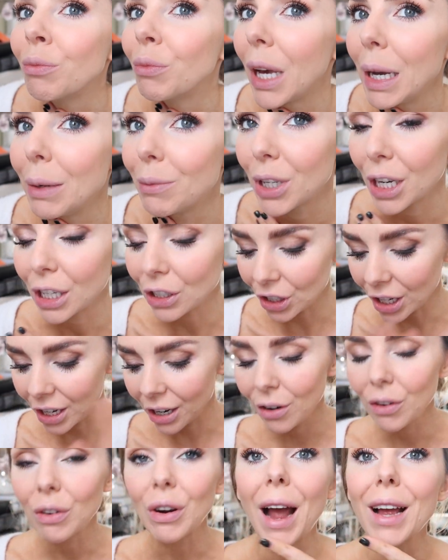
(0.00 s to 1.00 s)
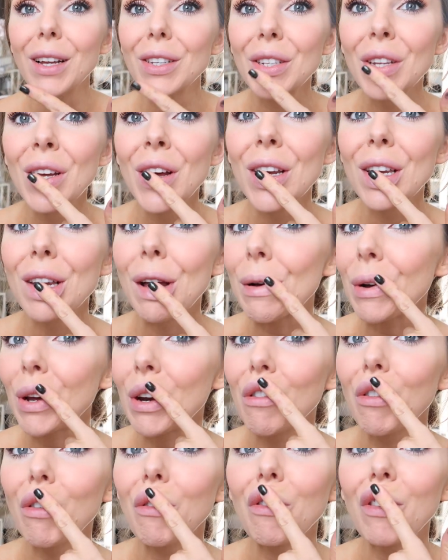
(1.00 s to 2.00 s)
game changer. Right, now I'm
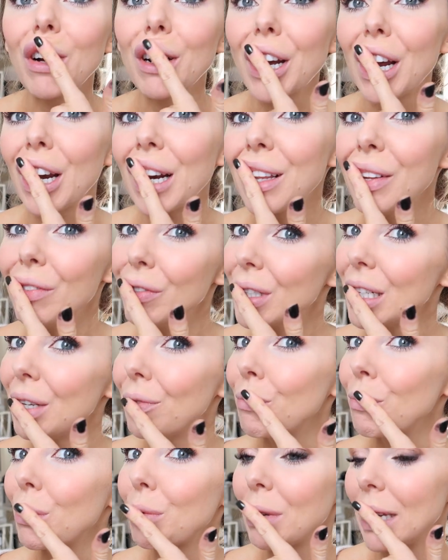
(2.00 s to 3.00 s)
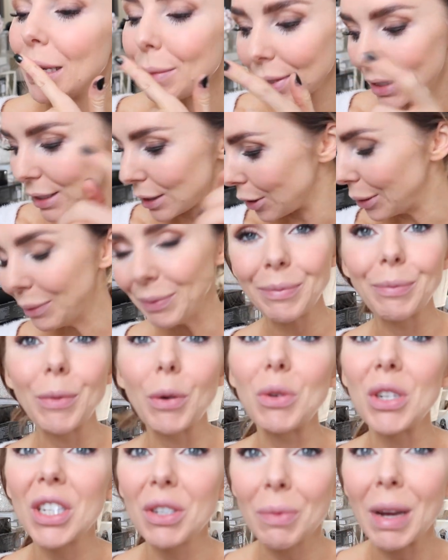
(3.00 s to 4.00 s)
gonna go to clean my teeth and put my lipstick on.
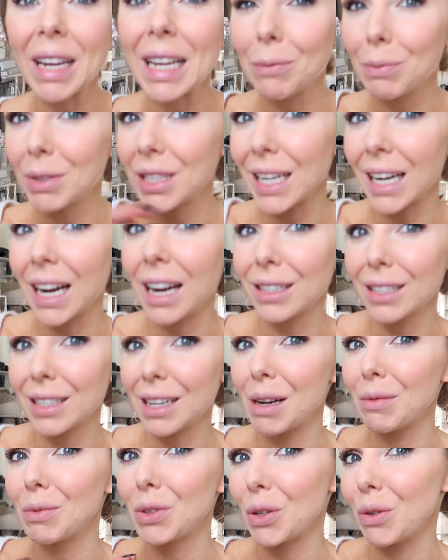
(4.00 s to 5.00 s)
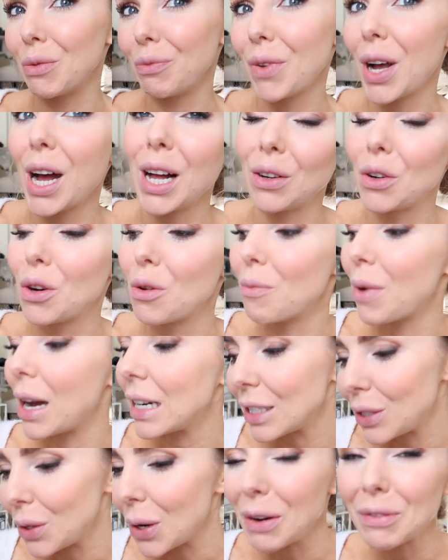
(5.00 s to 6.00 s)
But we did my lipstick last time, so I'll come
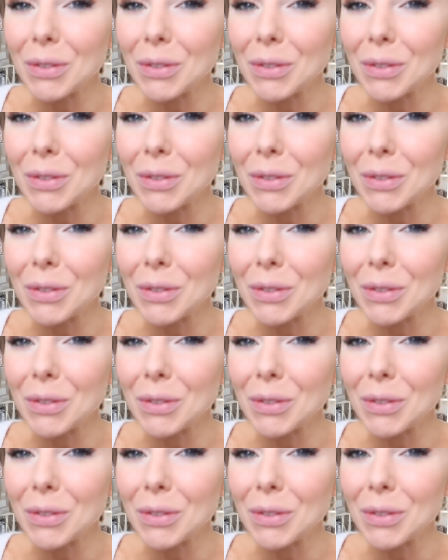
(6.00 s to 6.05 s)
back to you